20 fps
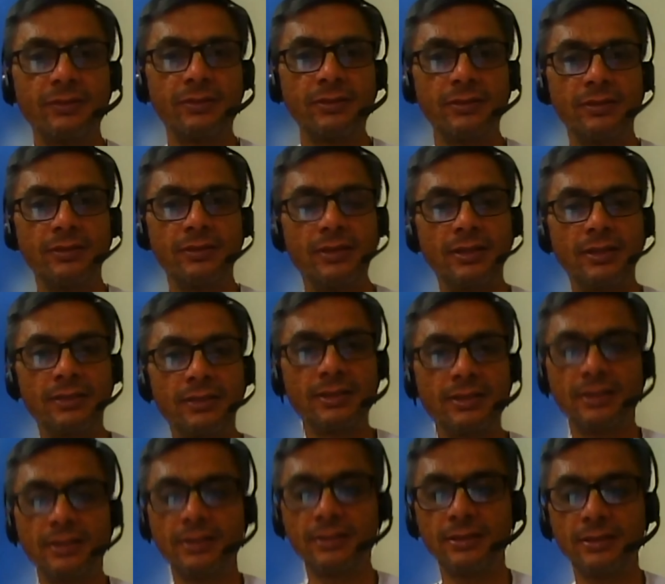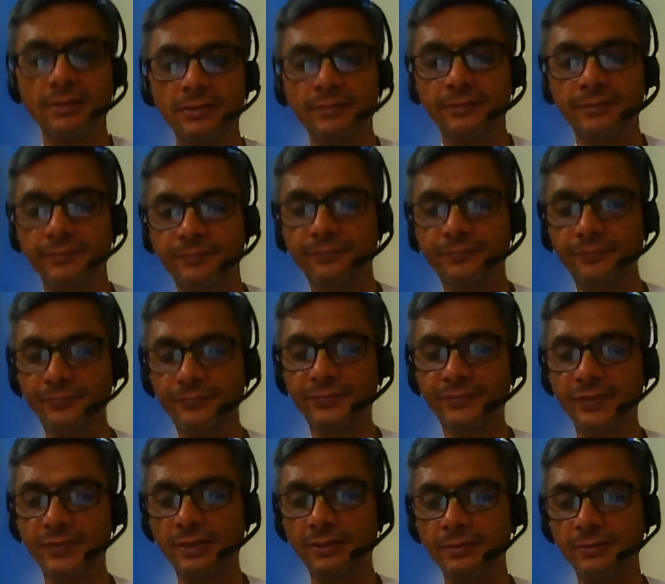Yeah, I think.
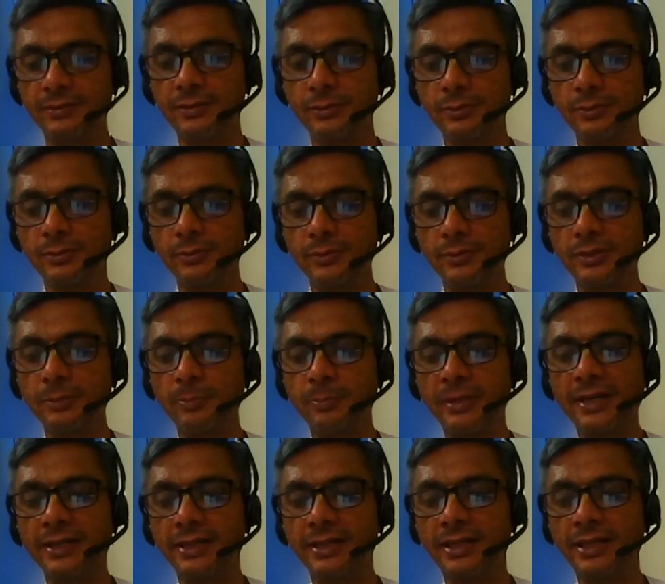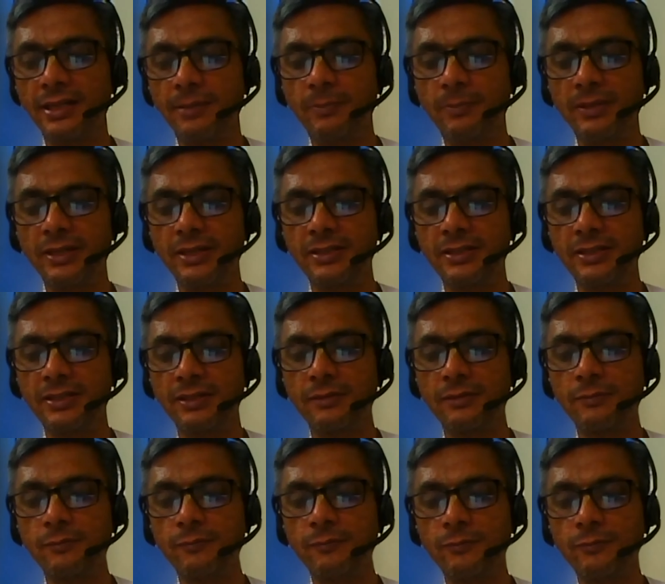Yeah, so the practical application
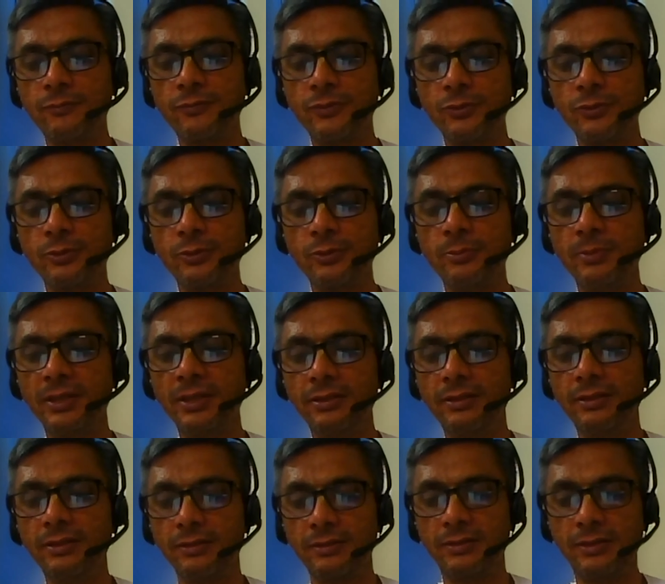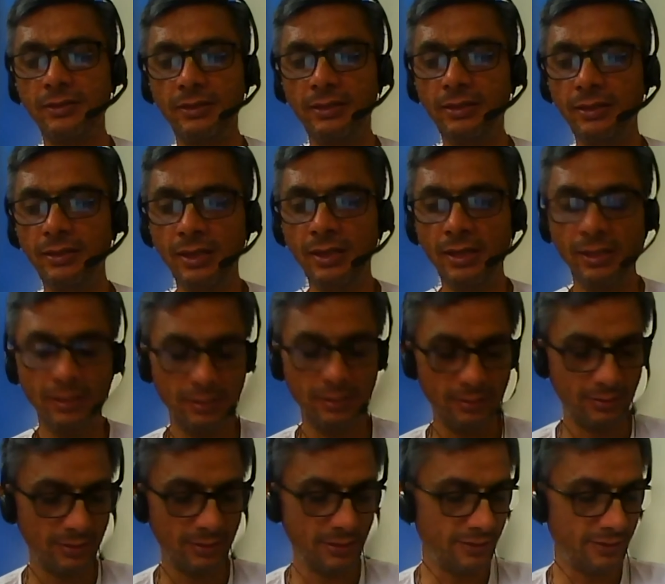should be the
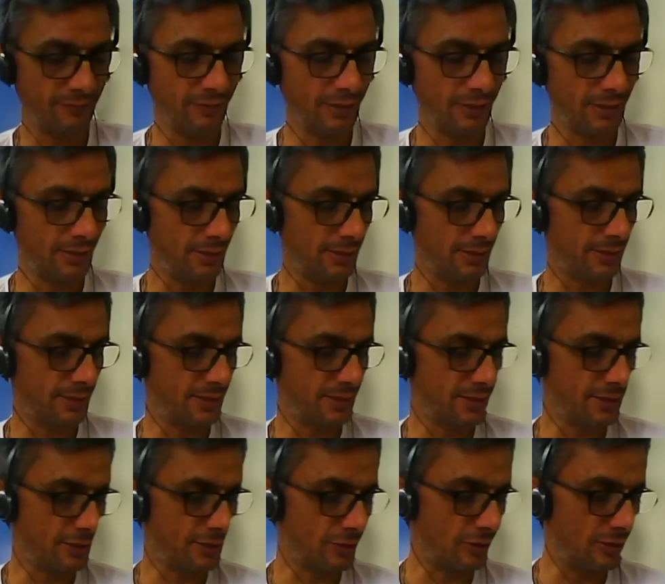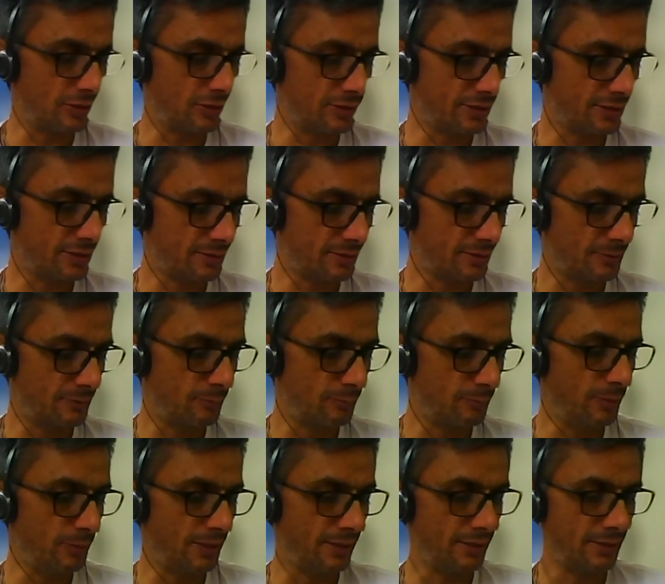since we are in Krishna conscious
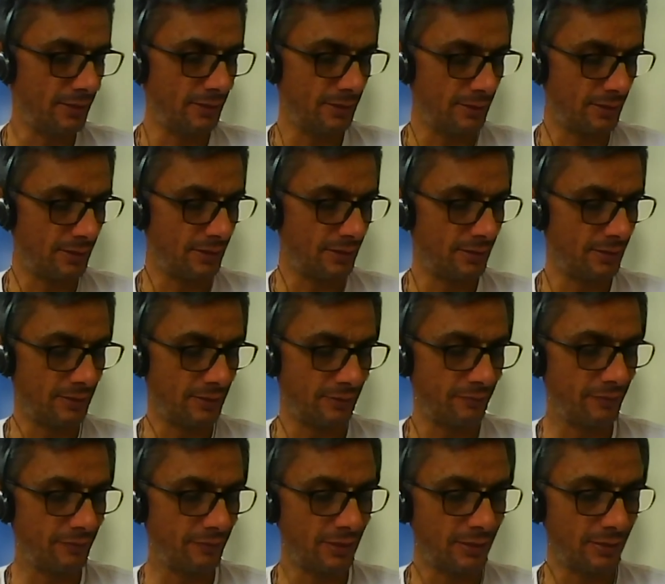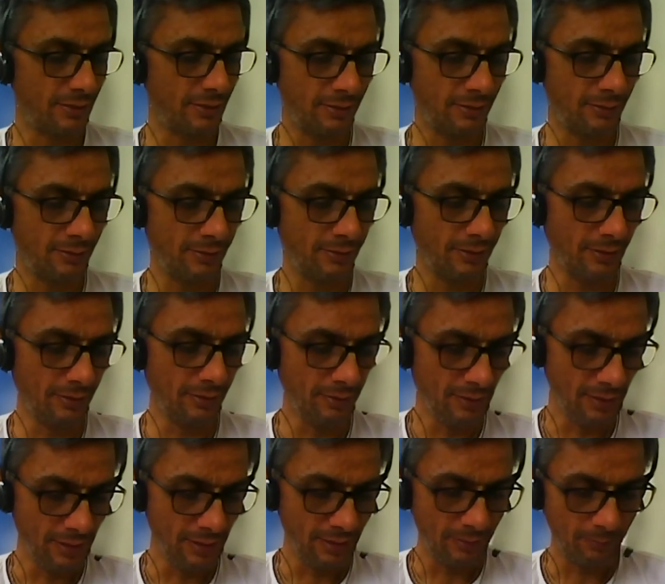movement and we are in the
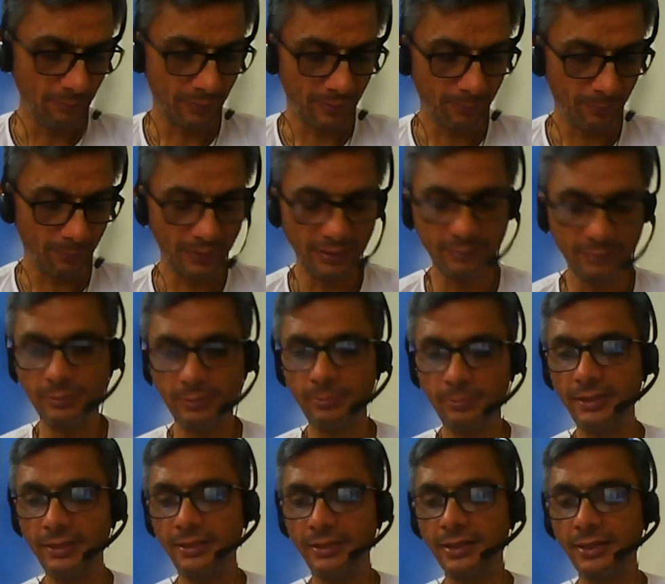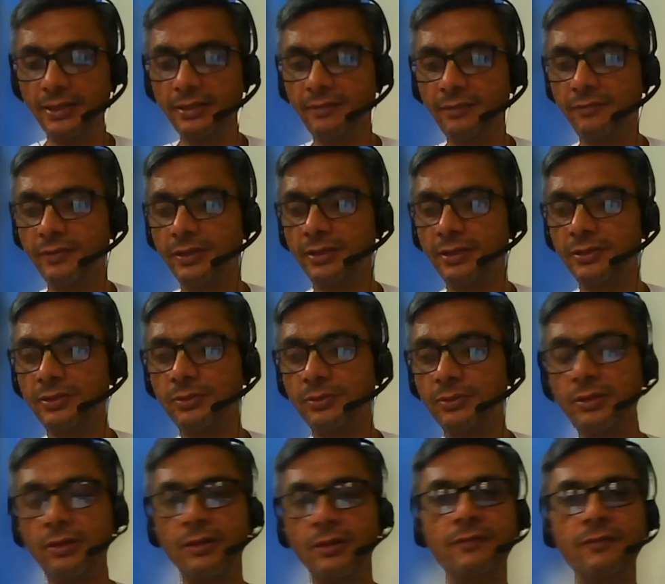Prabhupada movement, right? We should
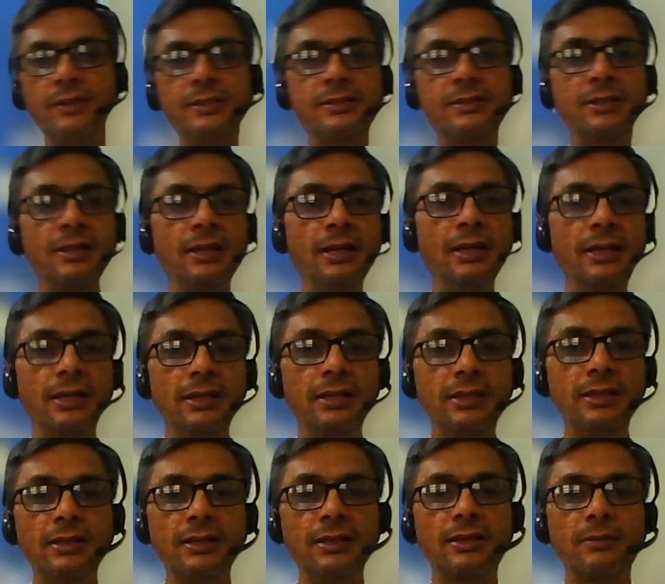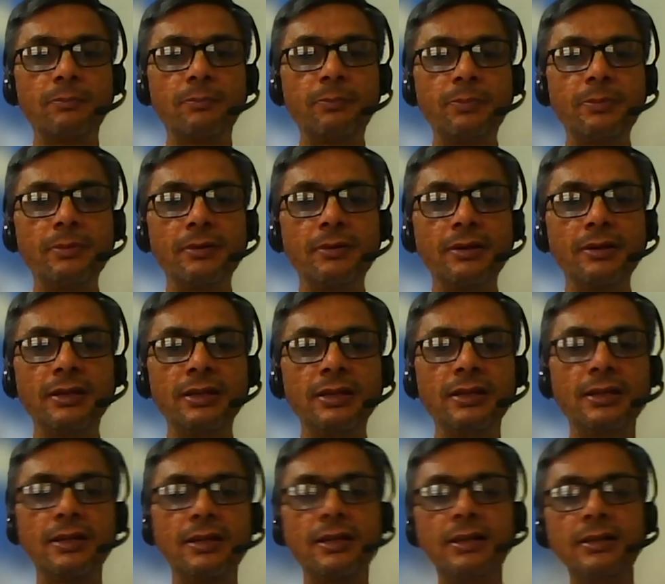always hear
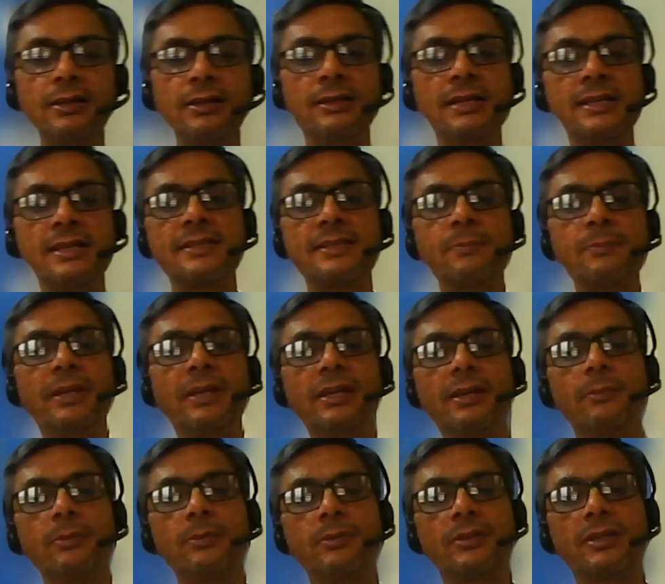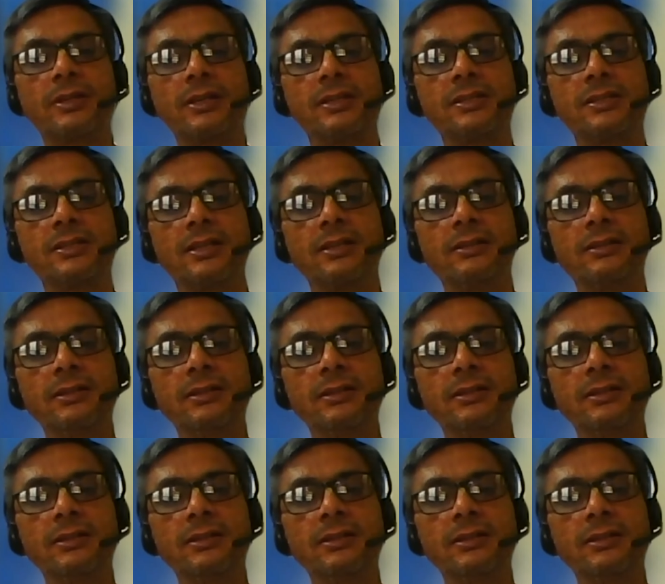and speak about Krishna,